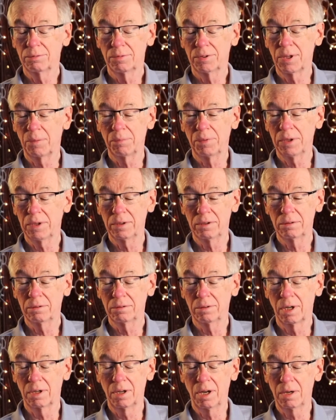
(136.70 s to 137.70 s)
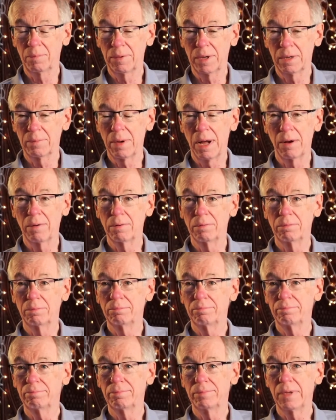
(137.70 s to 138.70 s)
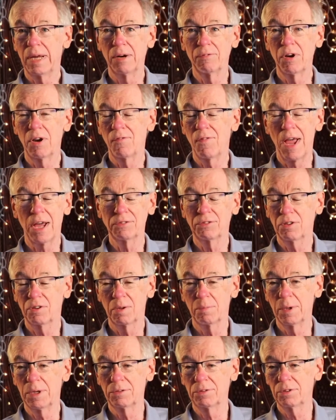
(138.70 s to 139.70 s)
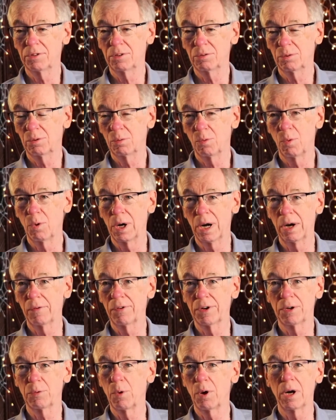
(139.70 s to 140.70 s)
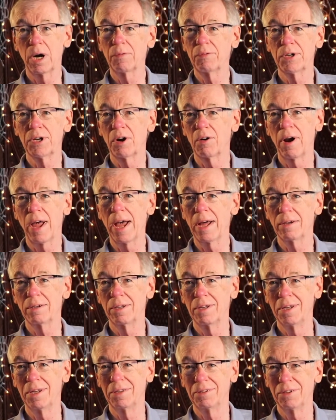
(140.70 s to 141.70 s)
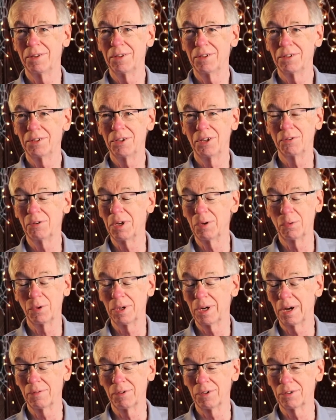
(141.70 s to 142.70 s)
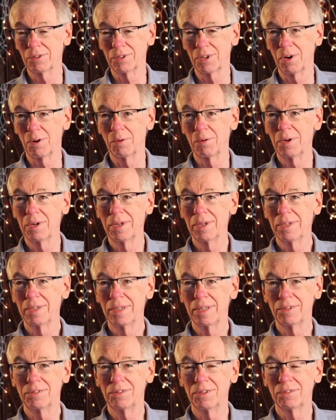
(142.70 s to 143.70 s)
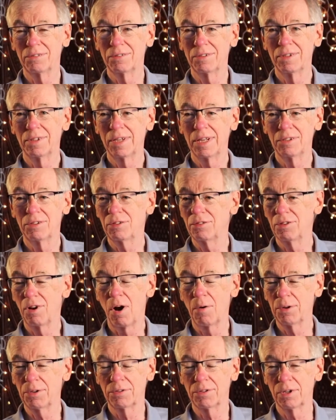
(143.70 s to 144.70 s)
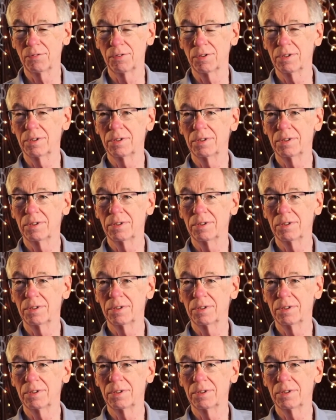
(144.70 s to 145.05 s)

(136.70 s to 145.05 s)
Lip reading: something a little bit about every facet of the business, wherever you're at, doing whatever. So it's always different.